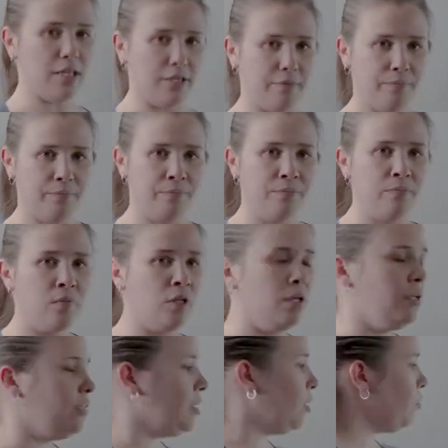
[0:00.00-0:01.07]
thing.
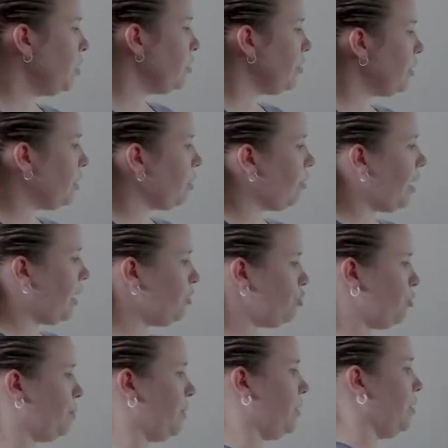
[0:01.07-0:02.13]
Then we look at our
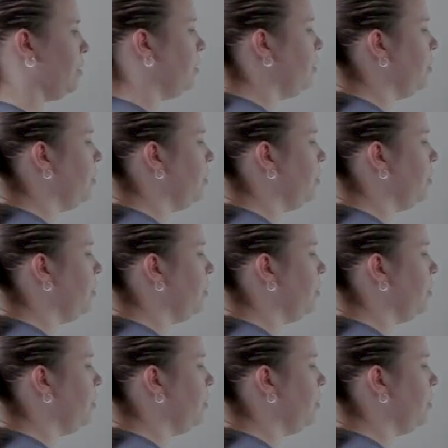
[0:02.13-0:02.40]
entropy.